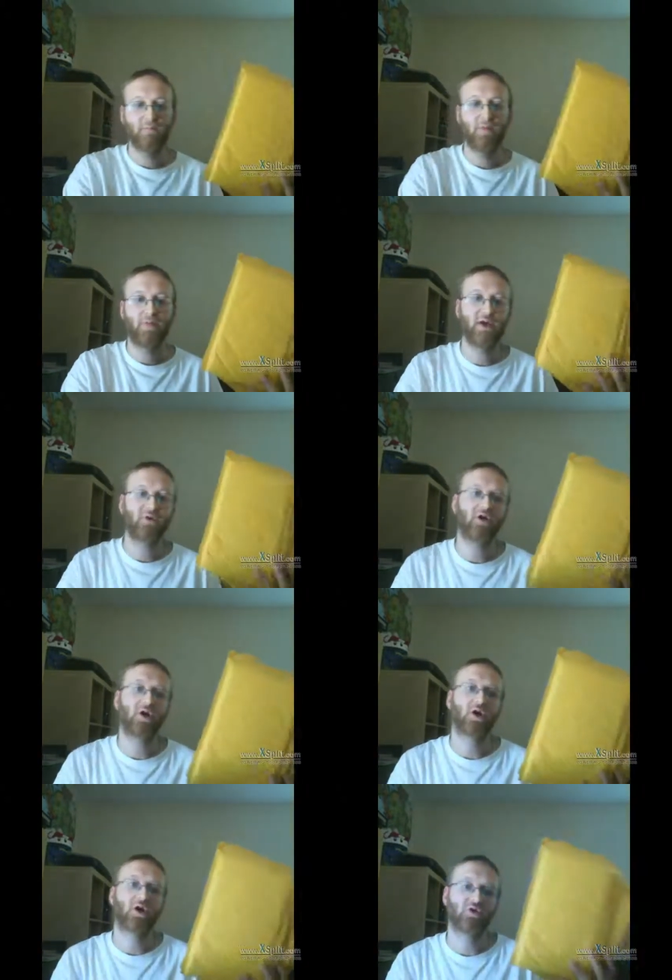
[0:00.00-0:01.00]
These
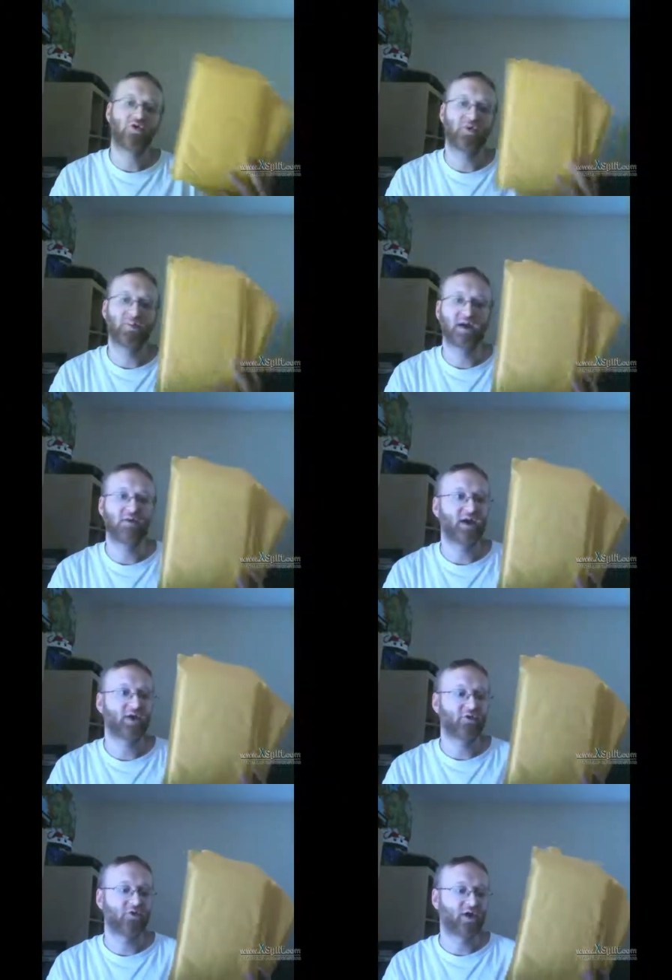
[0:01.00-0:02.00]
are shipping
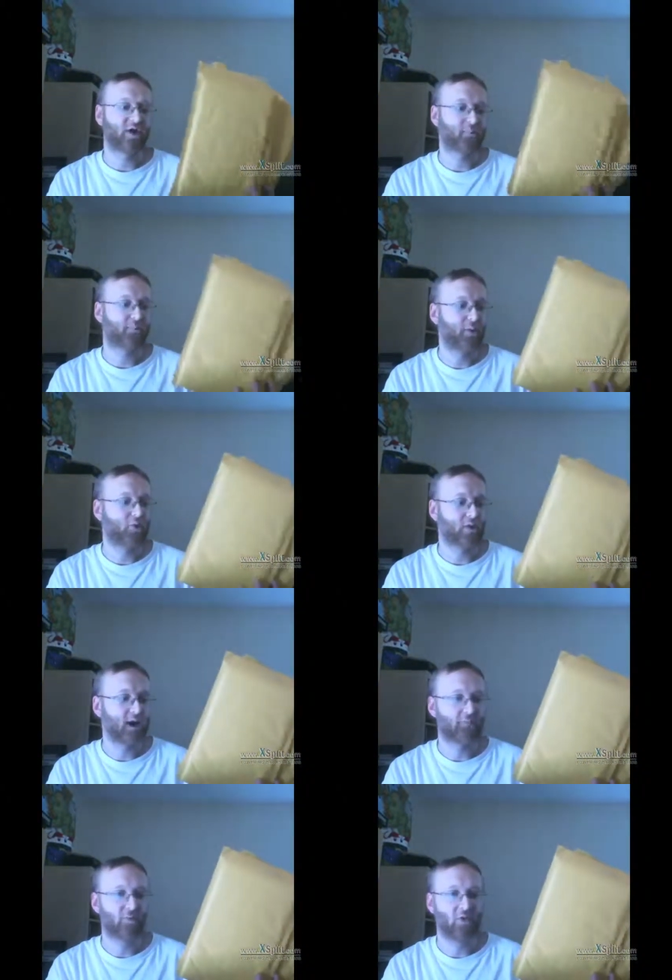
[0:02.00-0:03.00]
containers. They're bubble
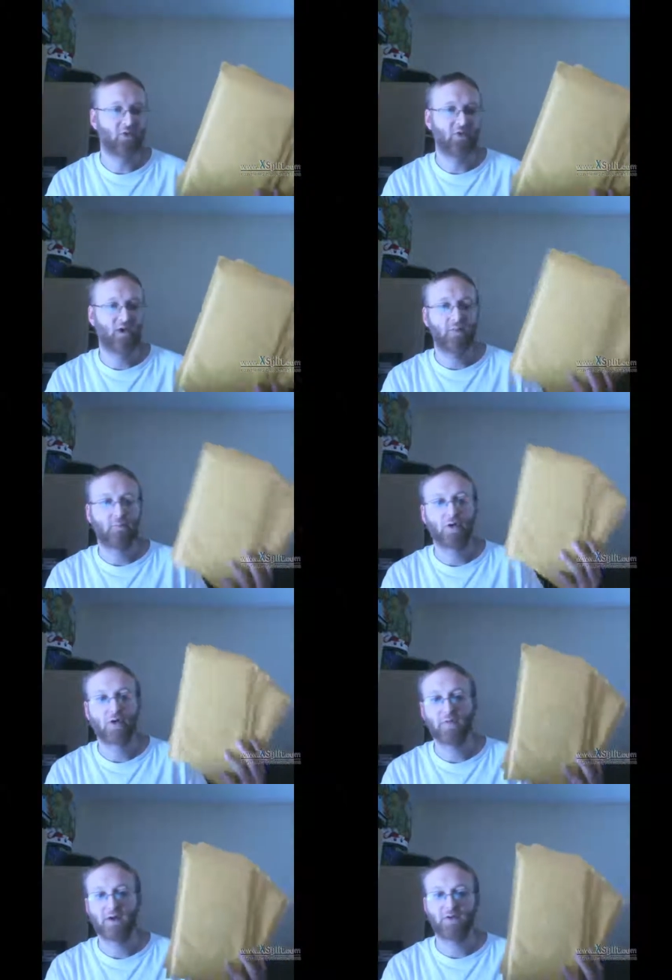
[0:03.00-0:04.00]
wrap ones.
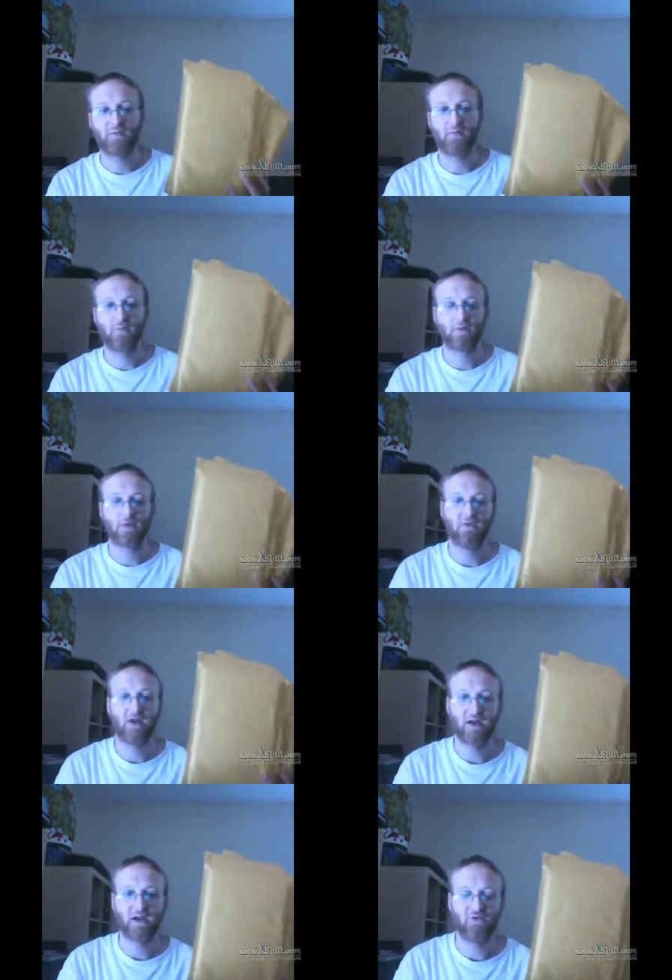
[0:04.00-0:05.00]
Perfect for
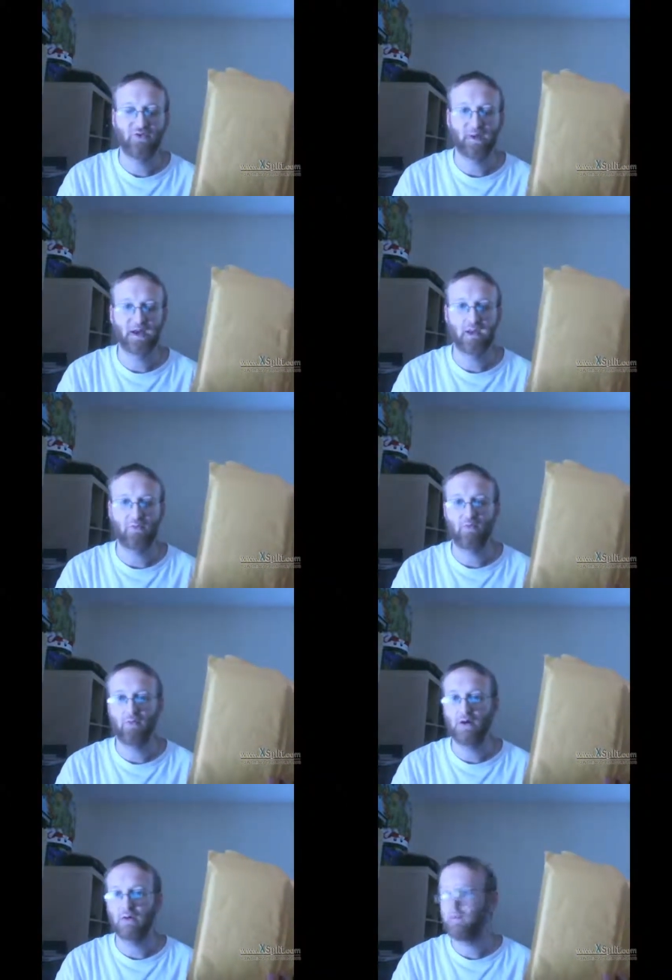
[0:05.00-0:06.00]
selling and shipping games.
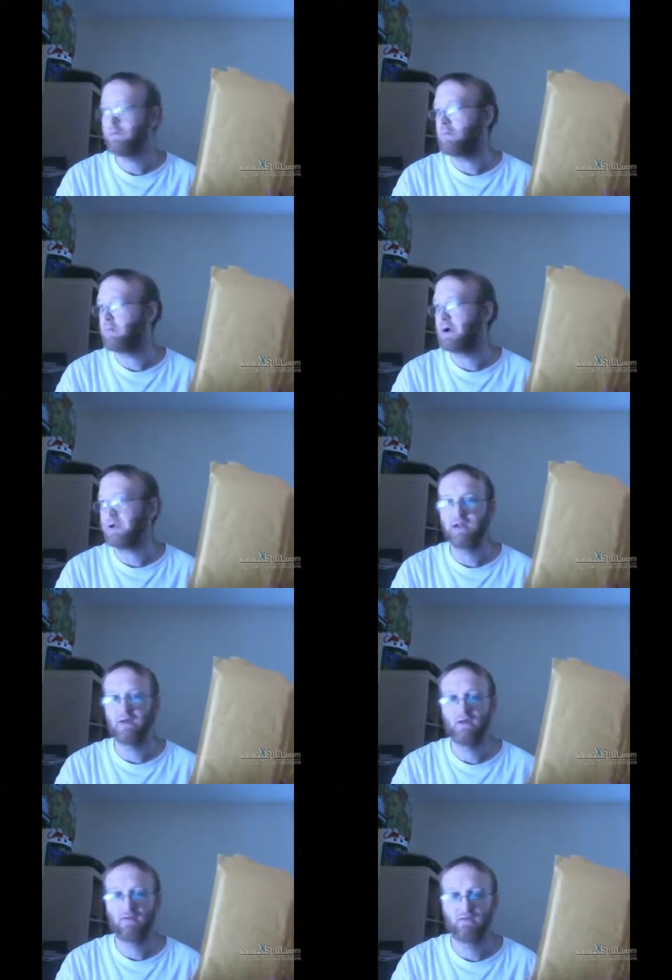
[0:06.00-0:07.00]
Whoa, my
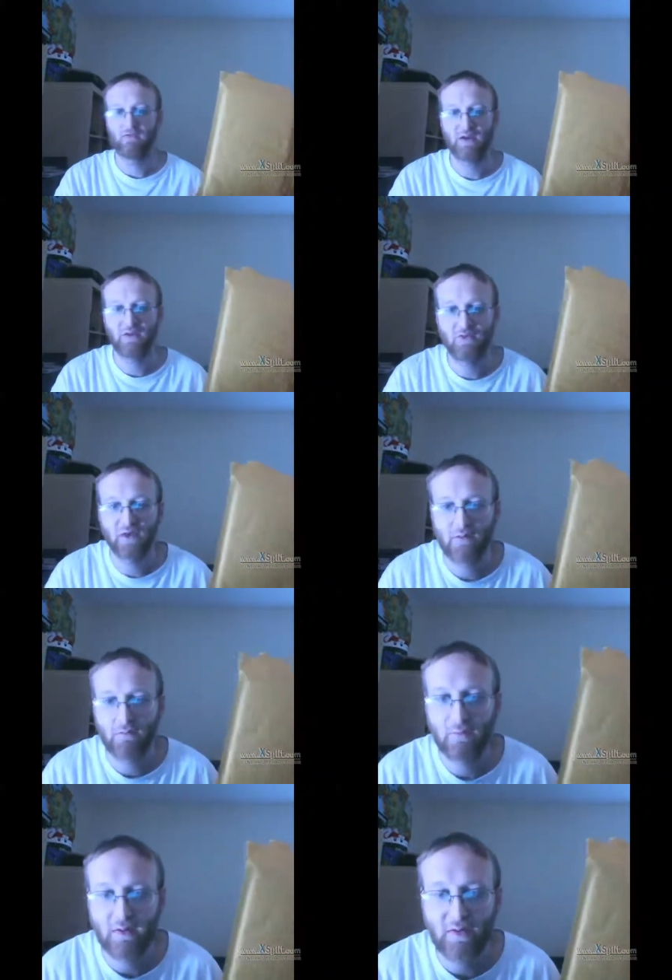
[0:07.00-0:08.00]
screen just
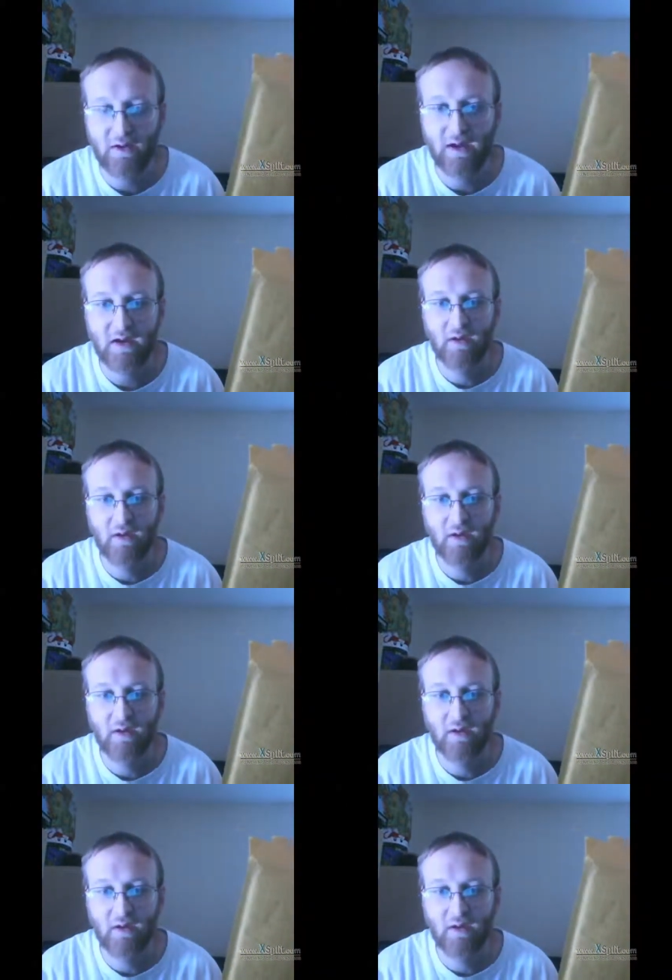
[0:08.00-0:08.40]
got really